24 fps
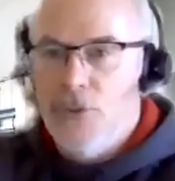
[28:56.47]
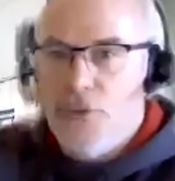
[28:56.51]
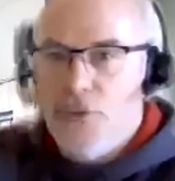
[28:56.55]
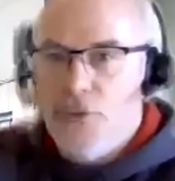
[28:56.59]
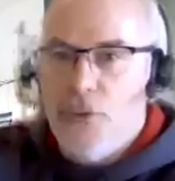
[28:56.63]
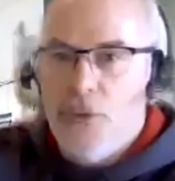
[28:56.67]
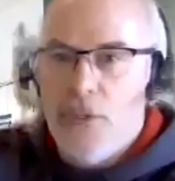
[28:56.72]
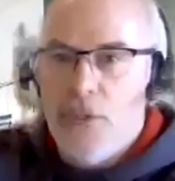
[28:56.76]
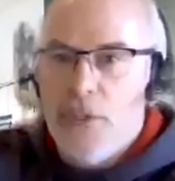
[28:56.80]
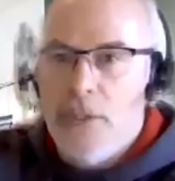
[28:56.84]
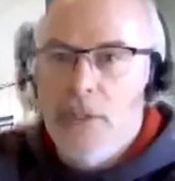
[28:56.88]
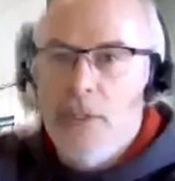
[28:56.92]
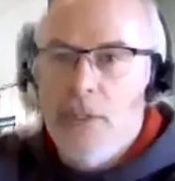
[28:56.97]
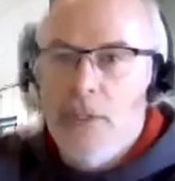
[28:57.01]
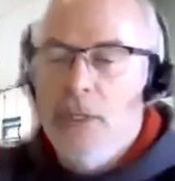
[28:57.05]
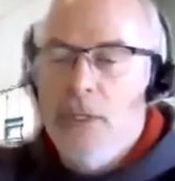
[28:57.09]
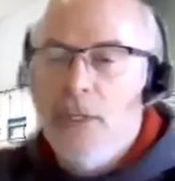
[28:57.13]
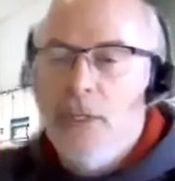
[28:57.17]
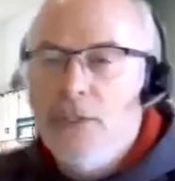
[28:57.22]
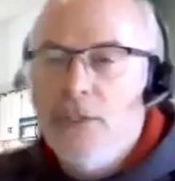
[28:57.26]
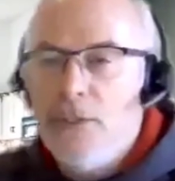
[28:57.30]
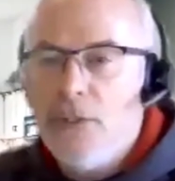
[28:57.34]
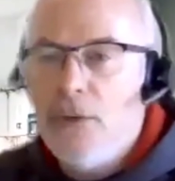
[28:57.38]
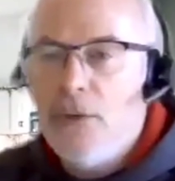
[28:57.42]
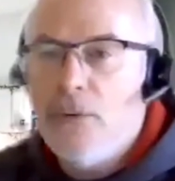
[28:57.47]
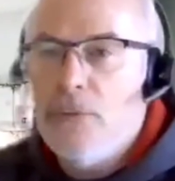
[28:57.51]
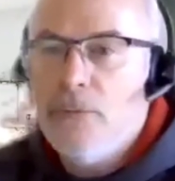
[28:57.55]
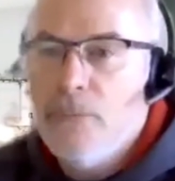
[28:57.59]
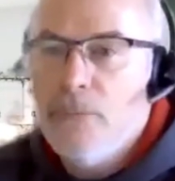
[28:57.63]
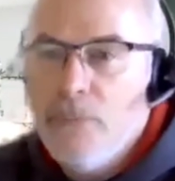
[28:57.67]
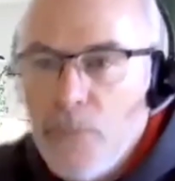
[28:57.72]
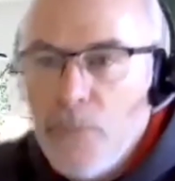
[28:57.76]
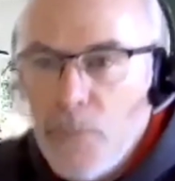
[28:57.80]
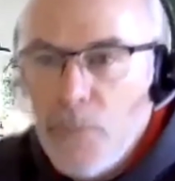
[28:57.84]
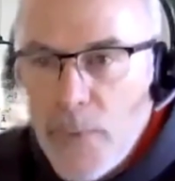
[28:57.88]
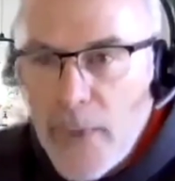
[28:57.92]
Sure. So
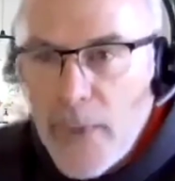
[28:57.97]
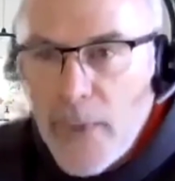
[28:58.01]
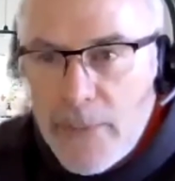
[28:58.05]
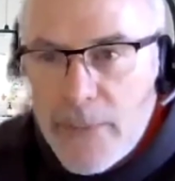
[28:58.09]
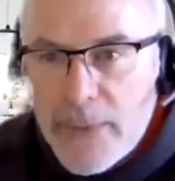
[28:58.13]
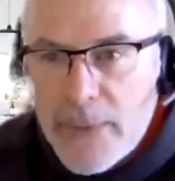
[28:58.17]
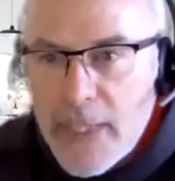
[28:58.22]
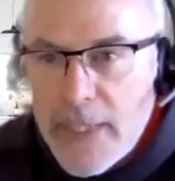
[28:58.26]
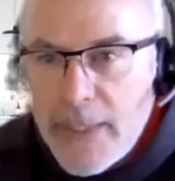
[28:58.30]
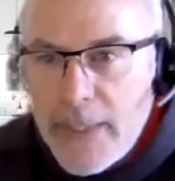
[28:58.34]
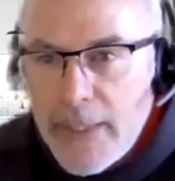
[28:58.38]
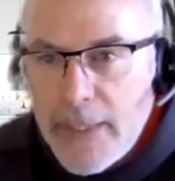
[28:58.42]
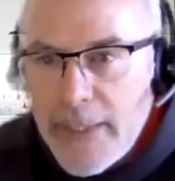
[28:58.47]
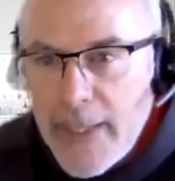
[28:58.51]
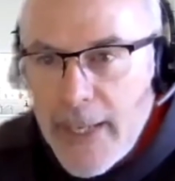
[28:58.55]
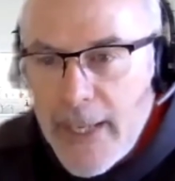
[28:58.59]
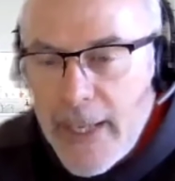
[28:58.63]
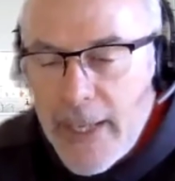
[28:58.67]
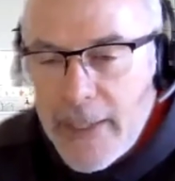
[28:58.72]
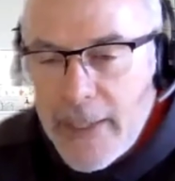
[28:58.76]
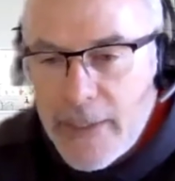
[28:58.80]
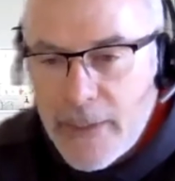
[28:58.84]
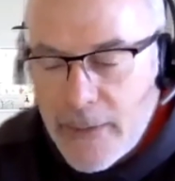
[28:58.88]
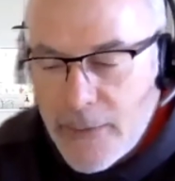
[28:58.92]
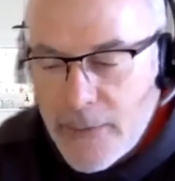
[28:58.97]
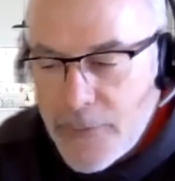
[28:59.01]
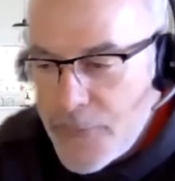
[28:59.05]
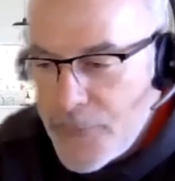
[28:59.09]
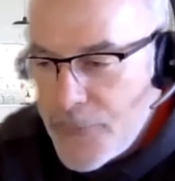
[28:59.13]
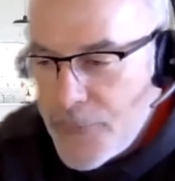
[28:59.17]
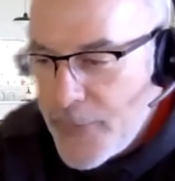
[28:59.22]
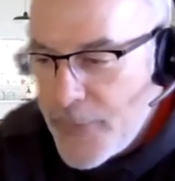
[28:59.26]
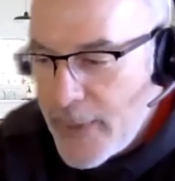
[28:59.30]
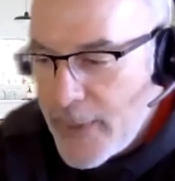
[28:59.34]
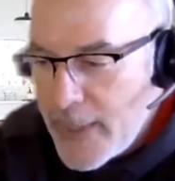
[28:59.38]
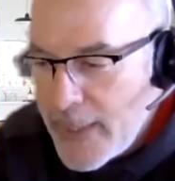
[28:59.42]
where I was hinting at
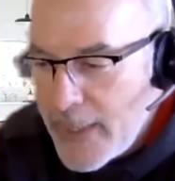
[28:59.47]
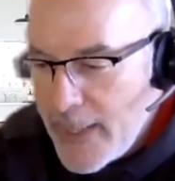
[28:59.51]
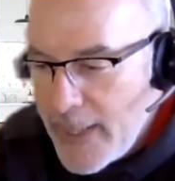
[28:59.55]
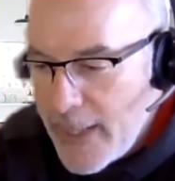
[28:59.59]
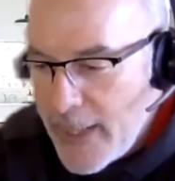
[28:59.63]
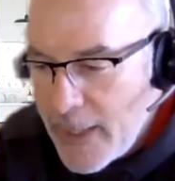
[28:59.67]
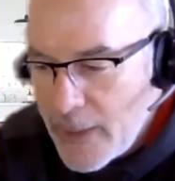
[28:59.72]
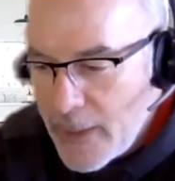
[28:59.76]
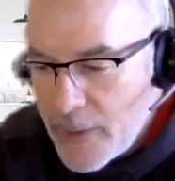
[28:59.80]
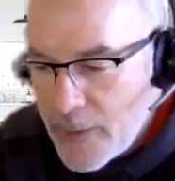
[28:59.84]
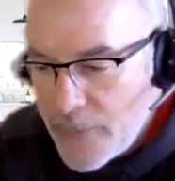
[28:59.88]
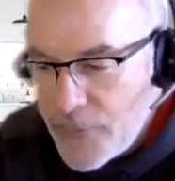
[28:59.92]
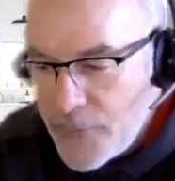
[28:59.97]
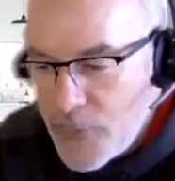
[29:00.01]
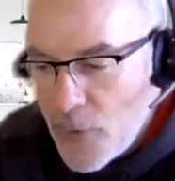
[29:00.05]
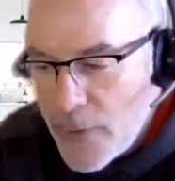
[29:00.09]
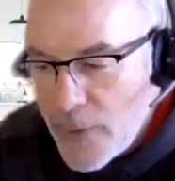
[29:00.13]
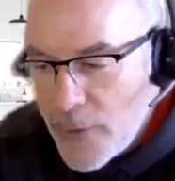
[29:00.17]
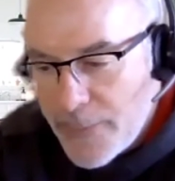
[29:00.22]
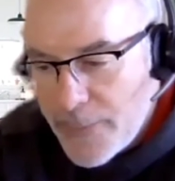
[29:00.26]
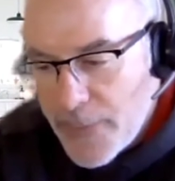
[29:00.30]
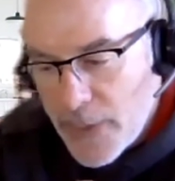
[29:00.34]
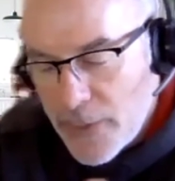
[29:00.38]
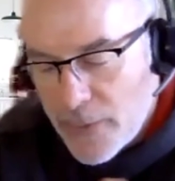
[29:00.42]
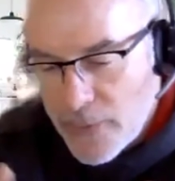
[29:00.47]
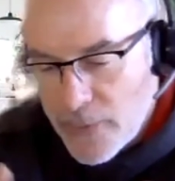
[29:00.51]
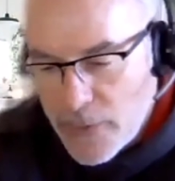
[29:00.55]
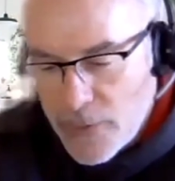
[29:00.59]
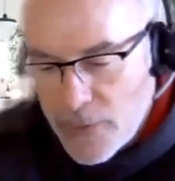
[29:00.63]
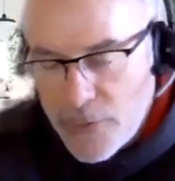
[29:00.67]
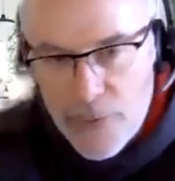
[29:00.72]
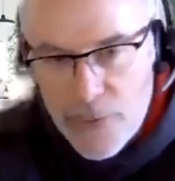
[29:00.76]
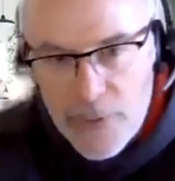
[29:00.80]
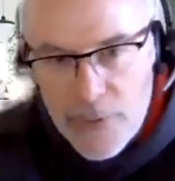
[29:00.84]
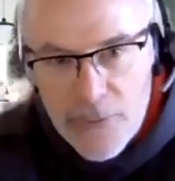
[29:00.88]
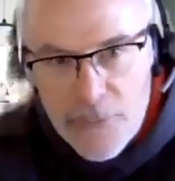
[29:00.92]
earlier, talking about those
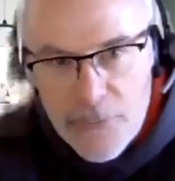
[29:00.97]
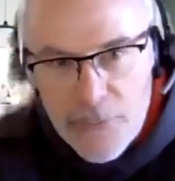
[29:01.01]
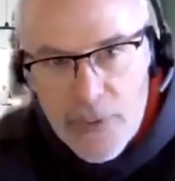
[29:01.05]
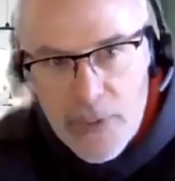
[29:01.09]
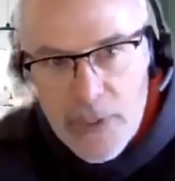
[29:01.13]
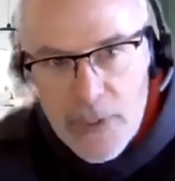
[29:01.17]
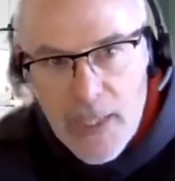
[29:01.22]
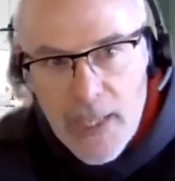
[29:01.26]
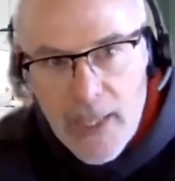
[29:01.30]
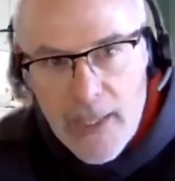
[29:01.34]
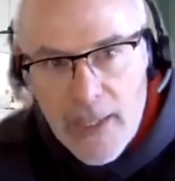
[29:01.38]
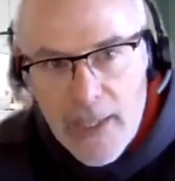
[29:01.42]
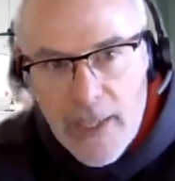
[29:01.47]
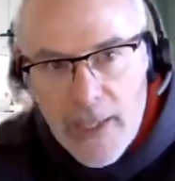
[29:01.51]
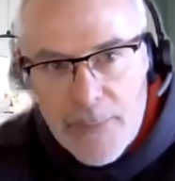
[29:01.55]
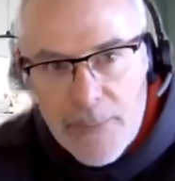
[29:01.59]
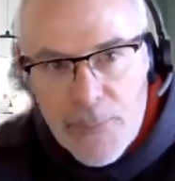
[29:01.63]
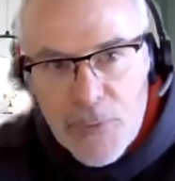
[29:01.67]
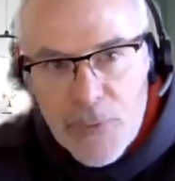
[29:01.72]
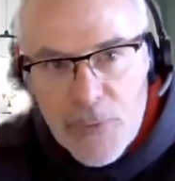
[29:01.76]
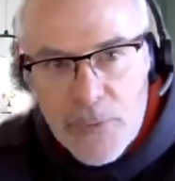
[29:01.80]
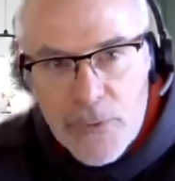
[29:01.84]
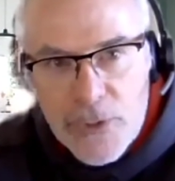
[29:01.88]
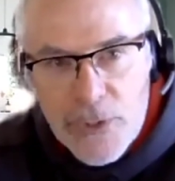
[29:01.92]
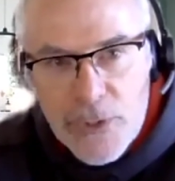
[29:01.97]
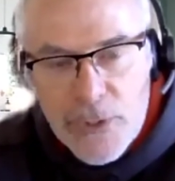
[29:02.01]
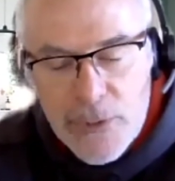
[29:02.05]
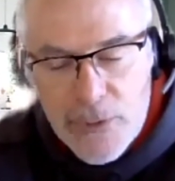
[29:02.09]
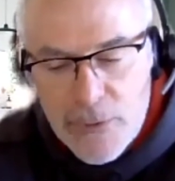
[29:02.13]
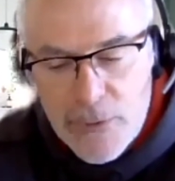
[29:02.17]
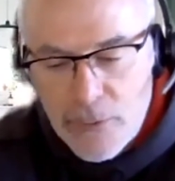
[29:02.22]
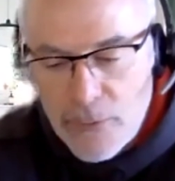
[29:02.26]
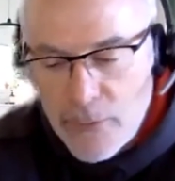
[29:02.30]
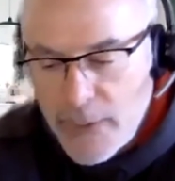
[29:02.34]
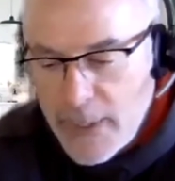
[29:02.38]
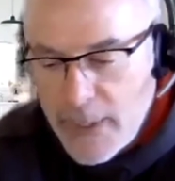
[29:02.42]
two different approaches.
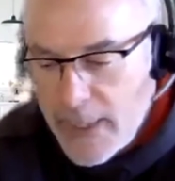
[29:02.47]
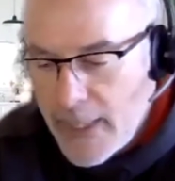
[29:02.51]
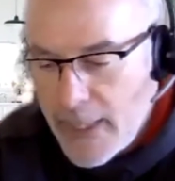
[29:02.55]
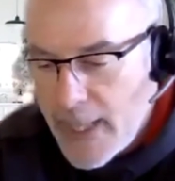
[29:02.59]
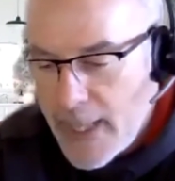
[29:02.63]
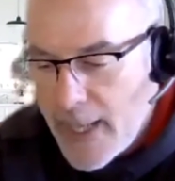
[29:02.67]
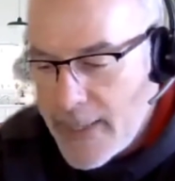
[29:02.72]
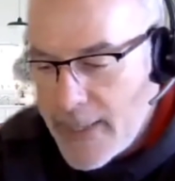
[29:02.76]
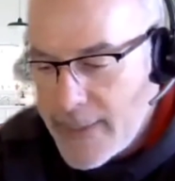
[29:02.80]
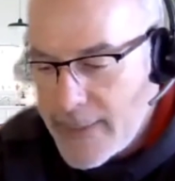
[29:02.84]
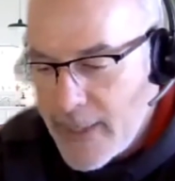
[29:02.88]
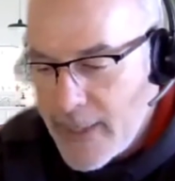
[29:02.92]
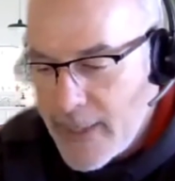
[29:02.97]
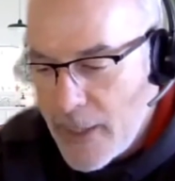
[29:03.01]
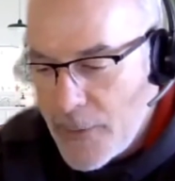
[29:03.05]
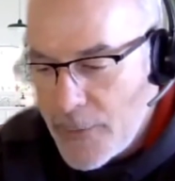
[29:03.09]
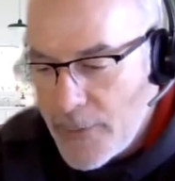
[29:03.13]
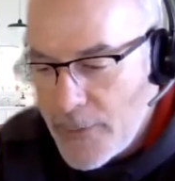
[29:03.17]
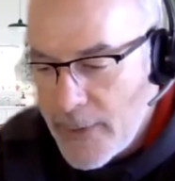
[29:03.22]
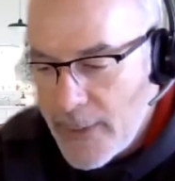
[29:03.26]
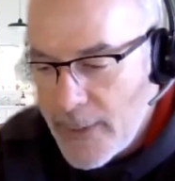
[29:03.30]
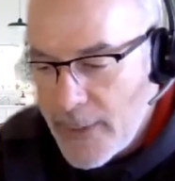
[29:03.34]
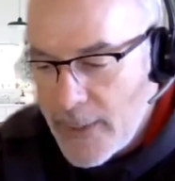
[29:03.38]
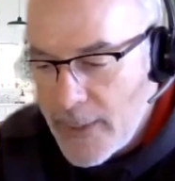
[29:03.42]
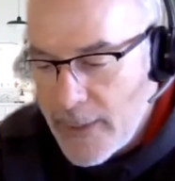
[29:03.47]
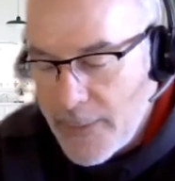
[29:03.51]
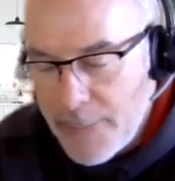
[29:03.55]
So looking at how the